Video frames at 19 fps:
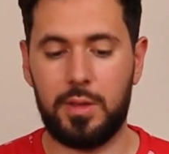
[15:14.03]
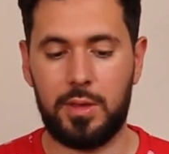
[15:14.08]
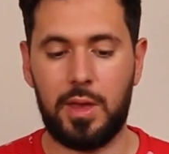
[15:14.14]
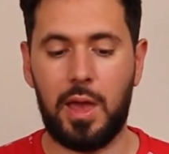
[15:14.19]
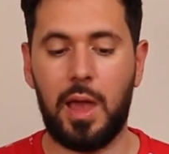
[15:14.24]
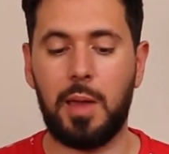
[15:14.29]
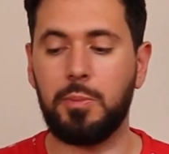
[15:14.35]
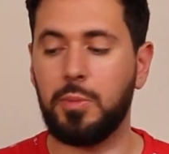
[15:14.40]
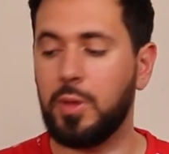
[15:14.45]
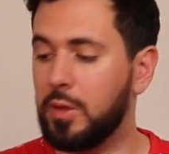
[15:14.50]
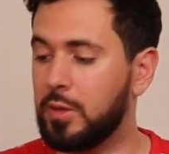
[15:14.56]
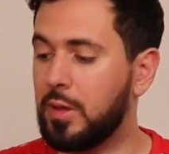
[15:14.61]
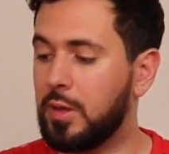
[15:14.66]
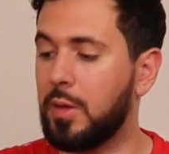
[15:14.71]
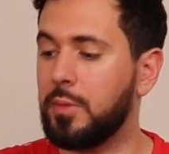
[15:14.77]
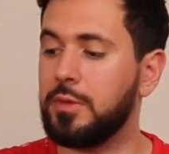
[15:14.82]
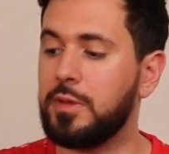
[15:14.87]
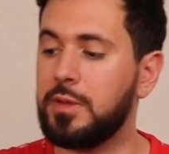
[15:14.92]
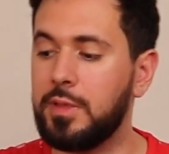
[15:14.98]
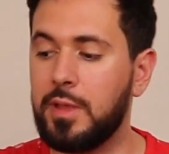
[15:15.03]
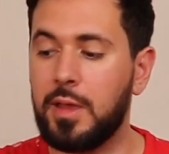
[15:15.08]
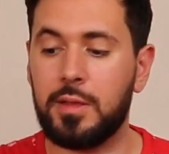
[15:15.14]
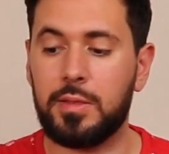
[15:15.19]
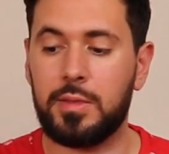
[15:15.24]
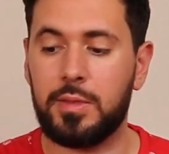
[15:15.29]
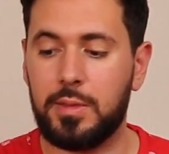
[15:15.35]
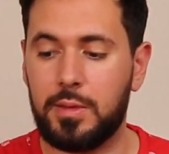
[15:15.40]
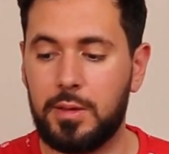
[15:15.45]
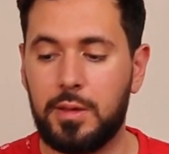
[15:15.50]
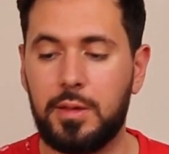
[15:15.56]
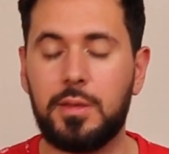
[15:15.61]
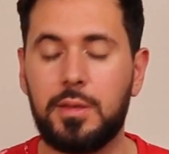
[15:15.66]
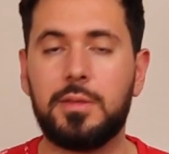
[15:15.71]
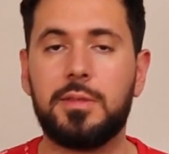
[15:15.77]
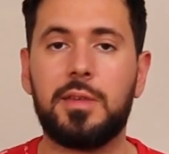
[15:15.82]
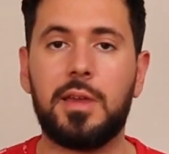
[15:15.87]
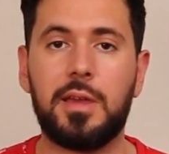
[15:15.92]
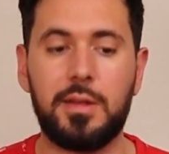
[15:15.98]
I'm not counting it
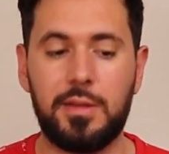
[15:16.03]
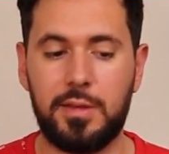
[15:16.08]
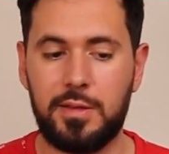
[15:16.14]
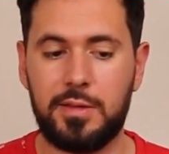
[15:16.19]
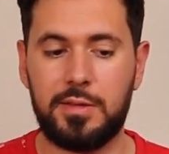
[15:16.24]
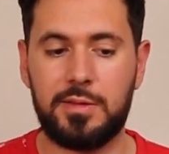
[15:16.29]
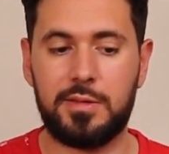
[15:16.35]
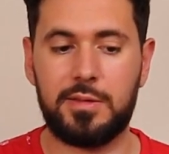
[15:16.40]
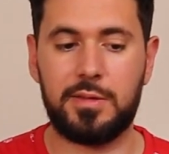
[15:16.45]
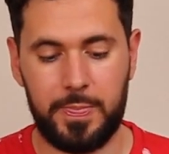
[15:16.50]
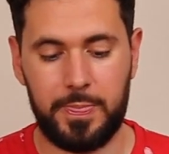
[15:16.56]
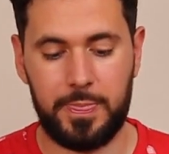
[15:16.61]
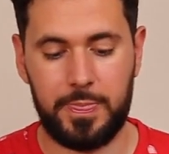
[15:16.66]
inside this